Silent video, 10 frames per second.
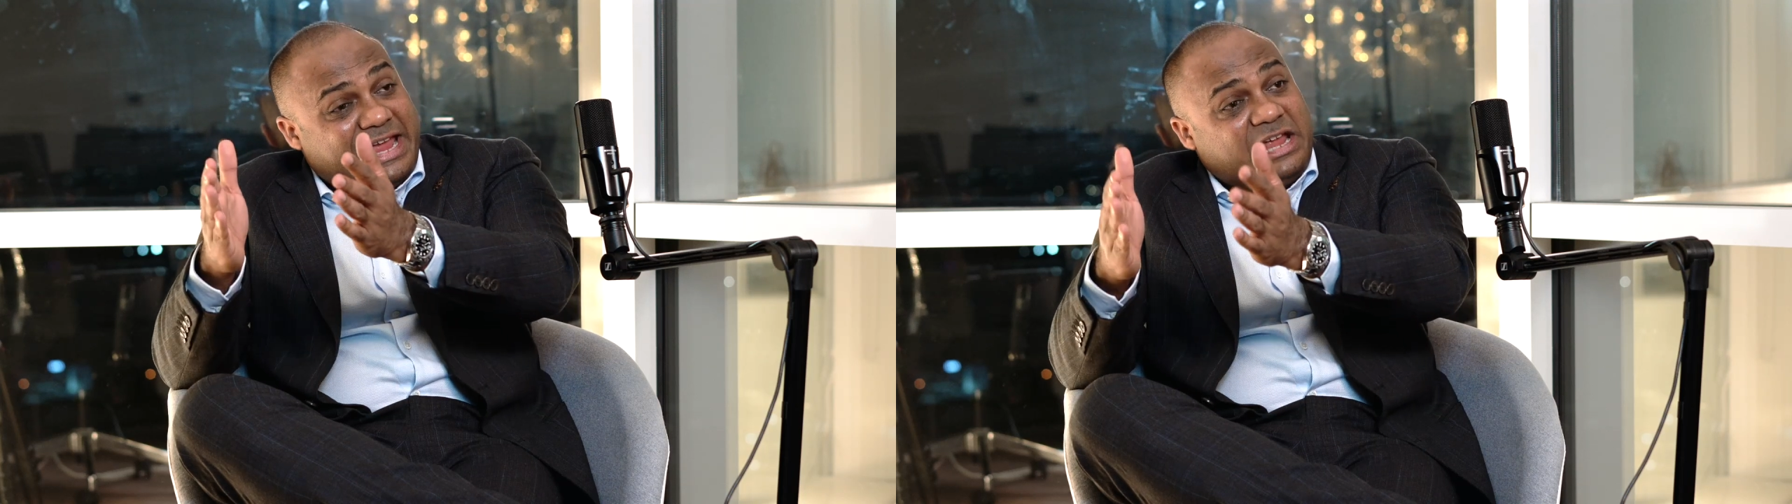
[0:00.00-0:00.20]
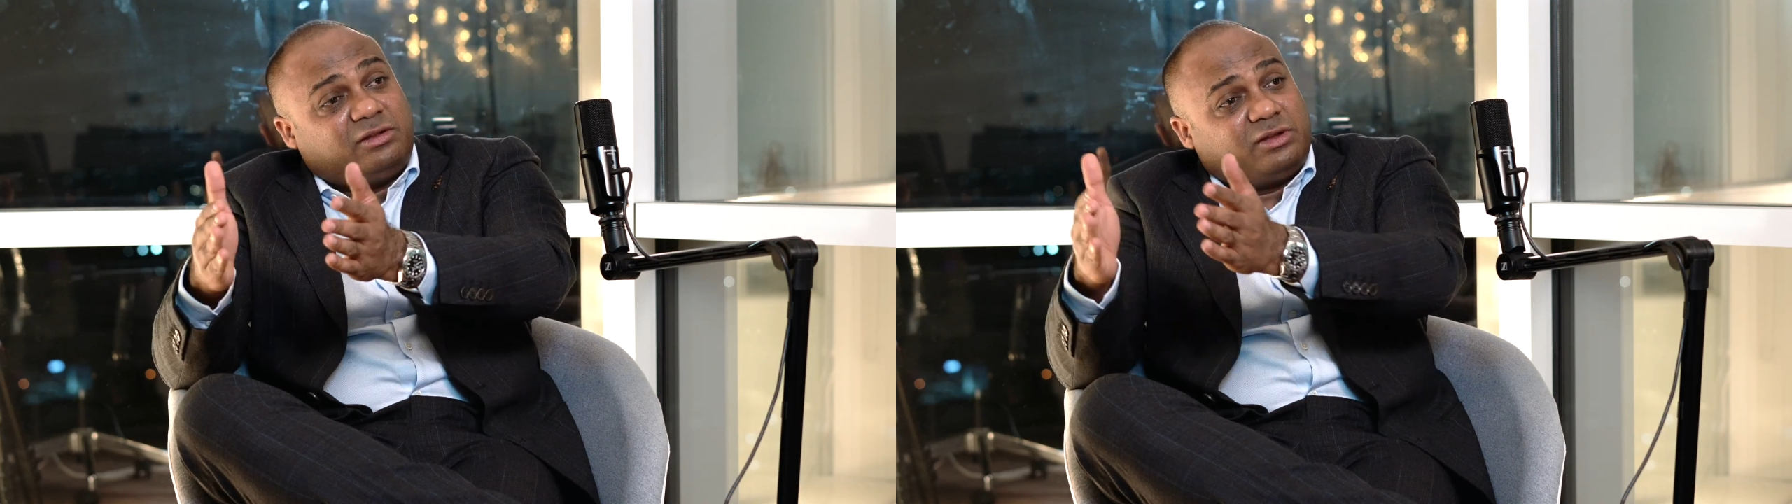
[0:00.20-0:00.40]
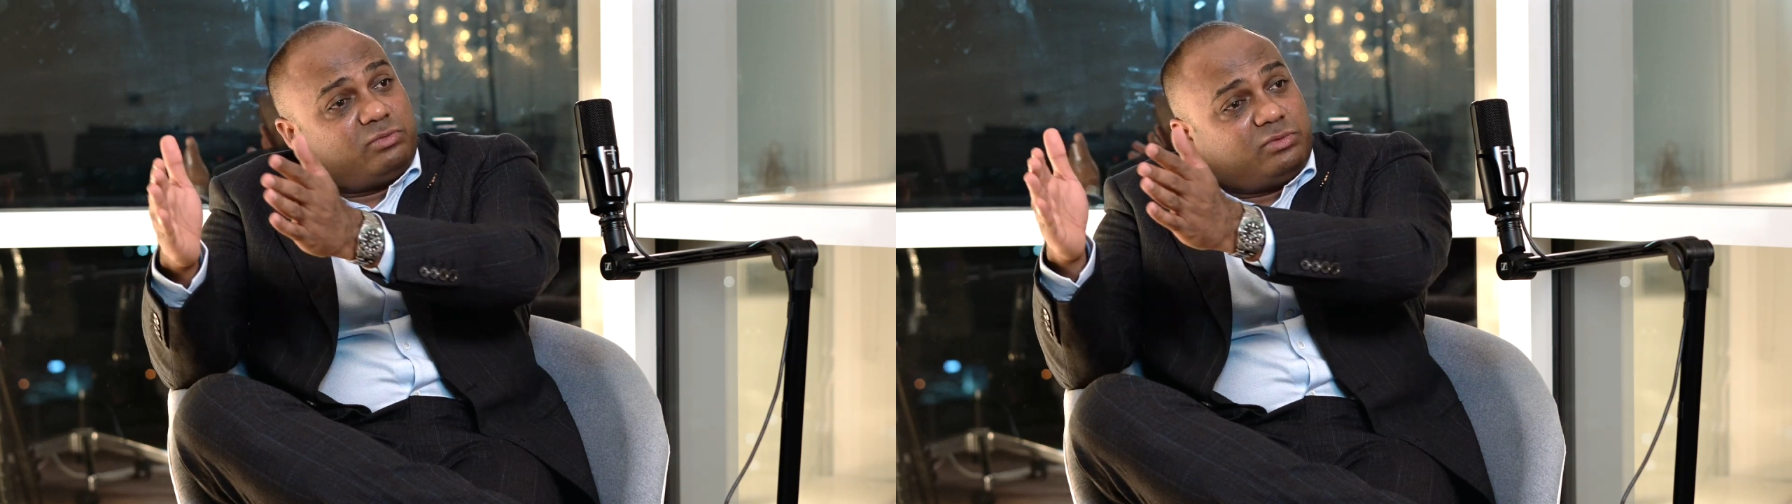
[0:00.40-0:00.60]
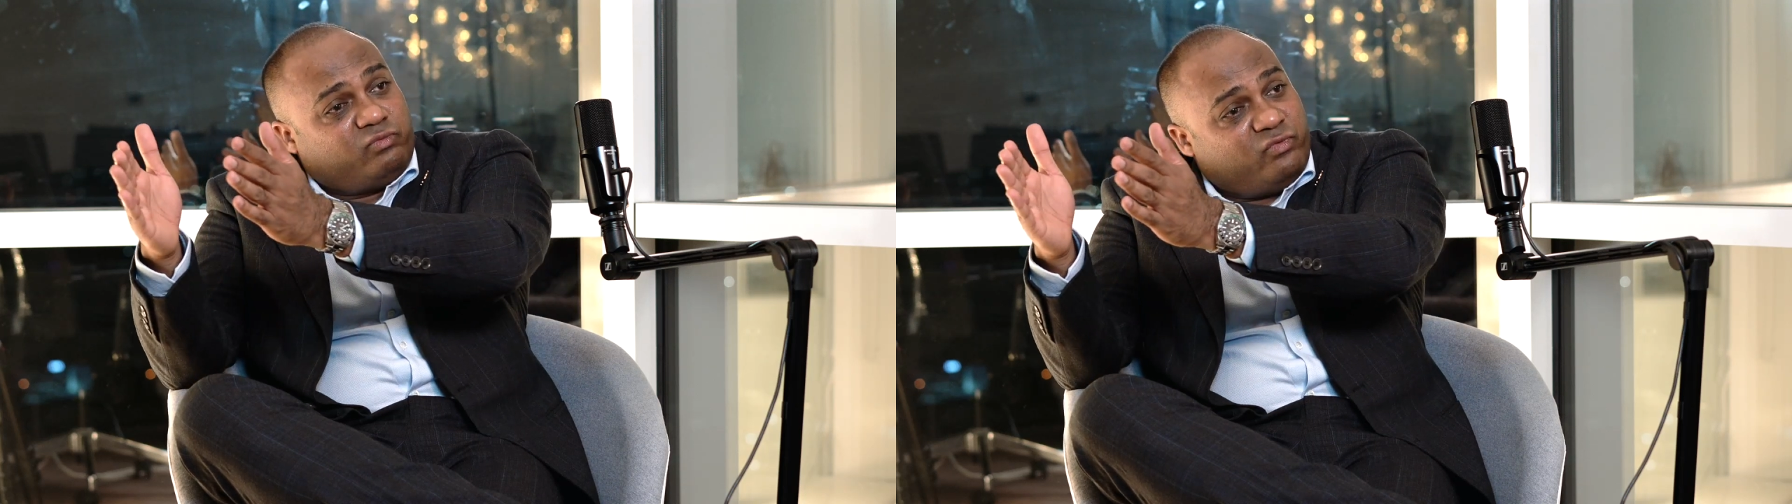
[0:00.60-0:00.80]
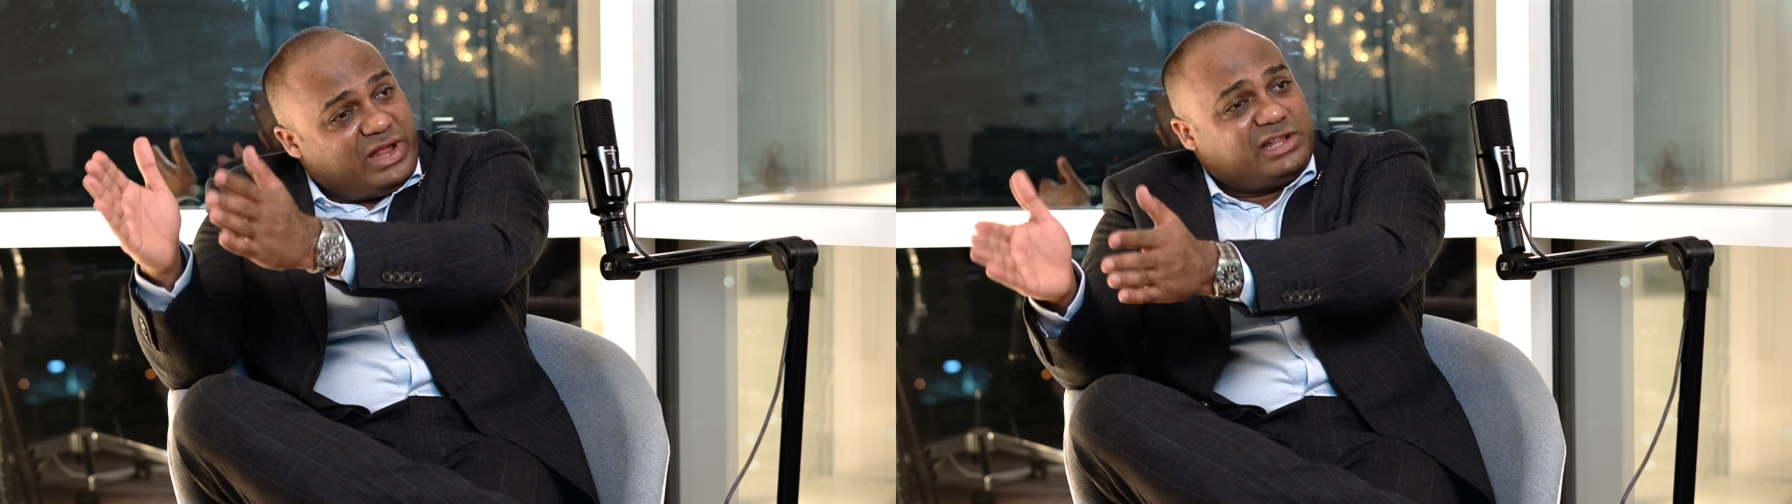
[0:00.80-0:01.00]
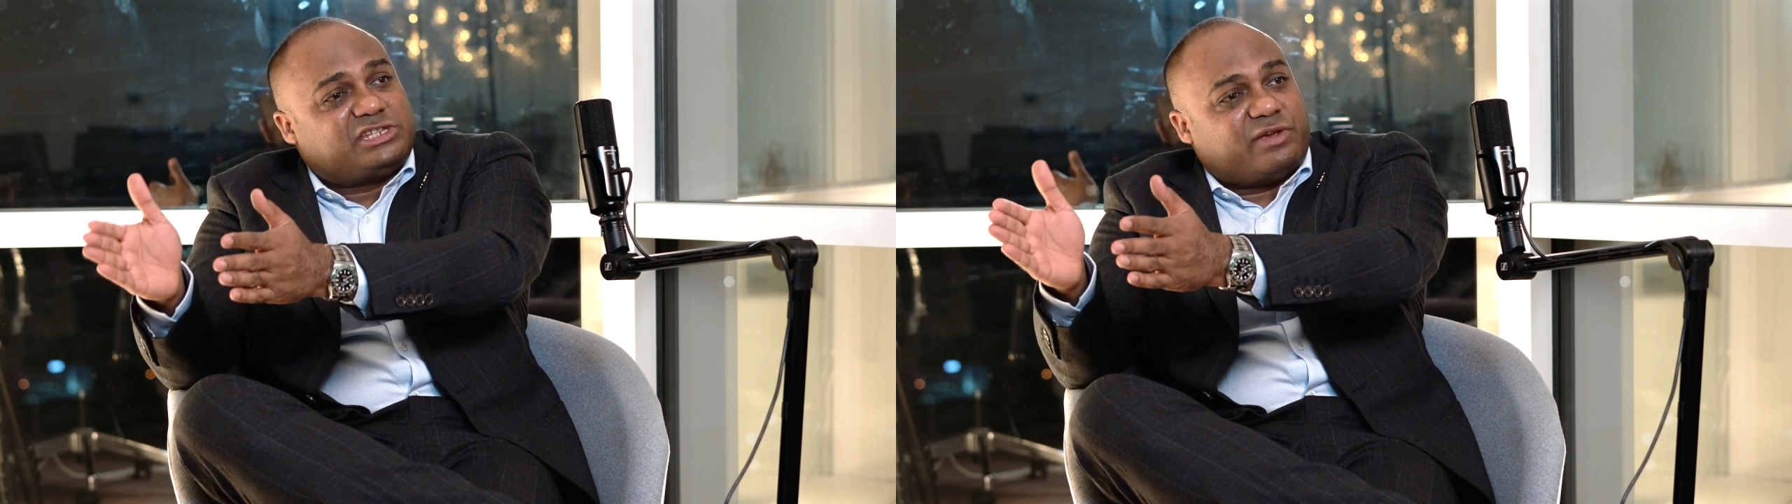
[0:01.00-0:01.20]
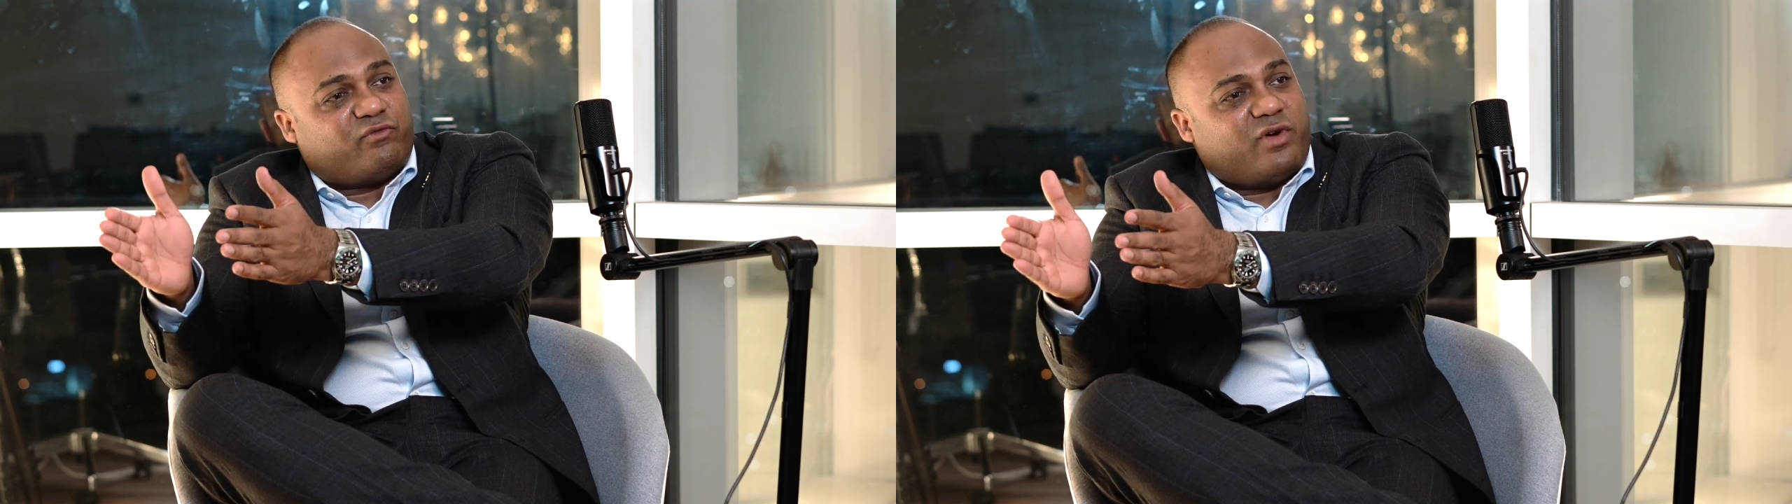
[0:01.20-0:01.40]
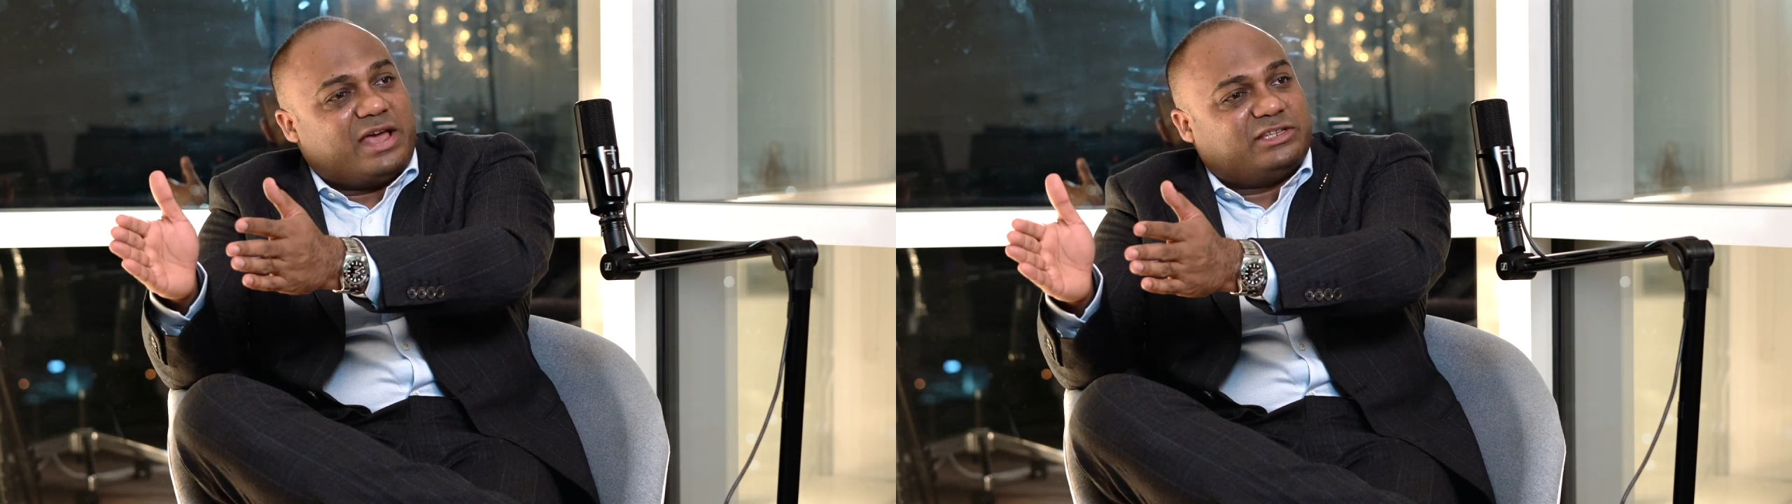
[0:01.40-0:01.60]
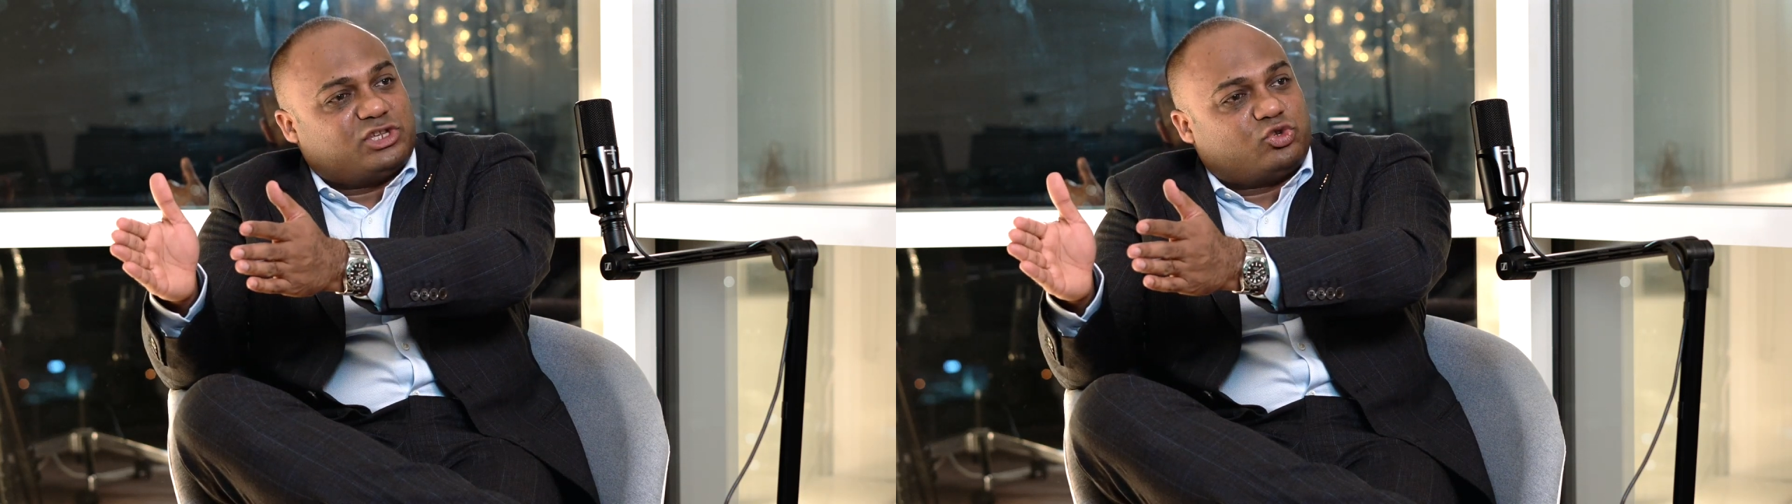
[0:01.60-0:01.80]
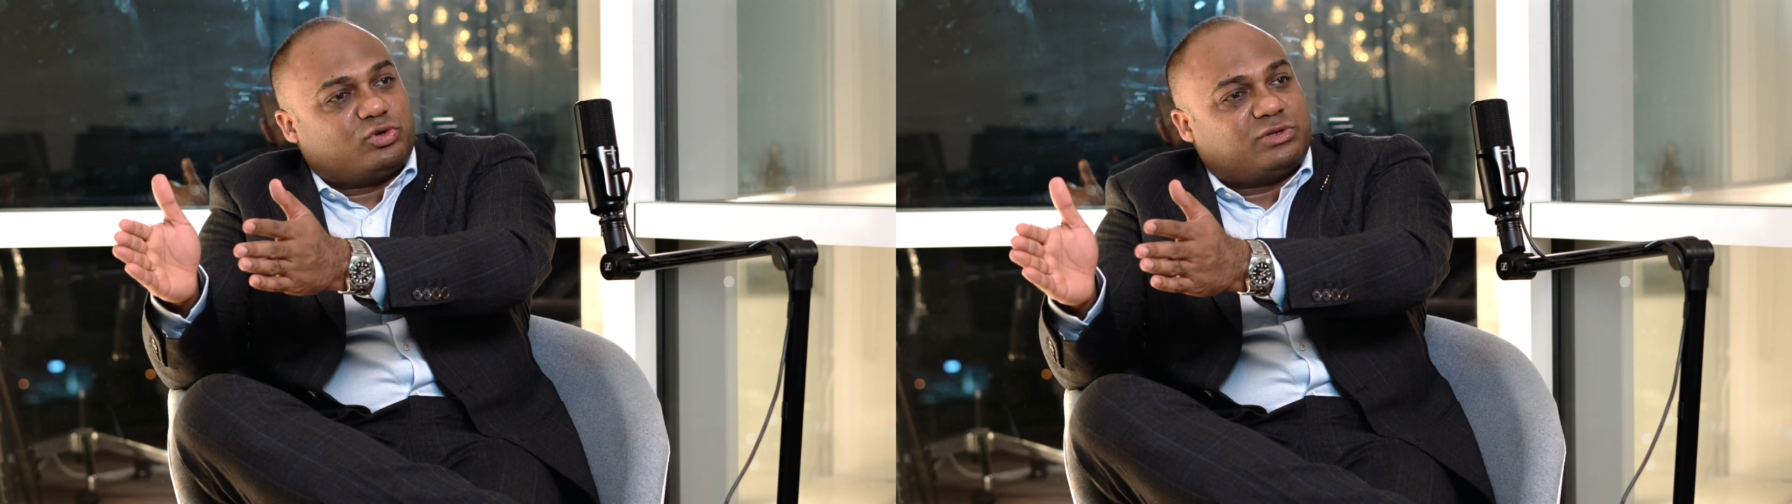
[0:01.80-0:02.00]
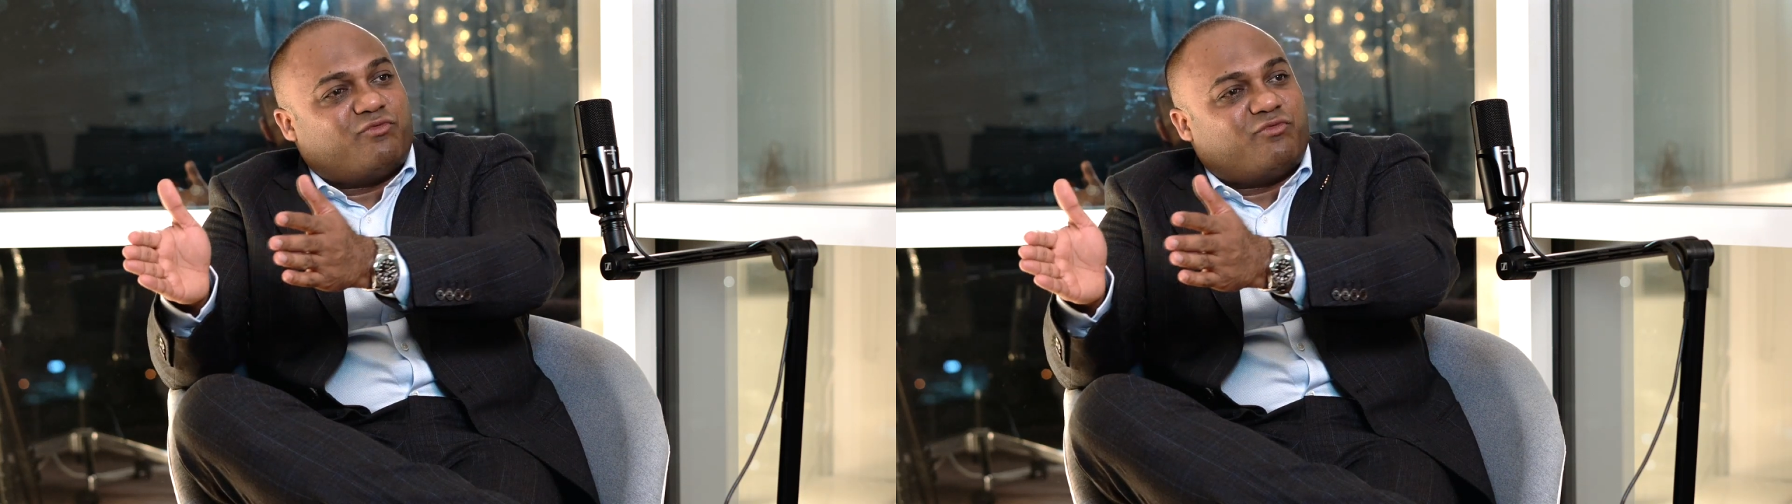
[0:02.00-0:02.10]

It will suffice the source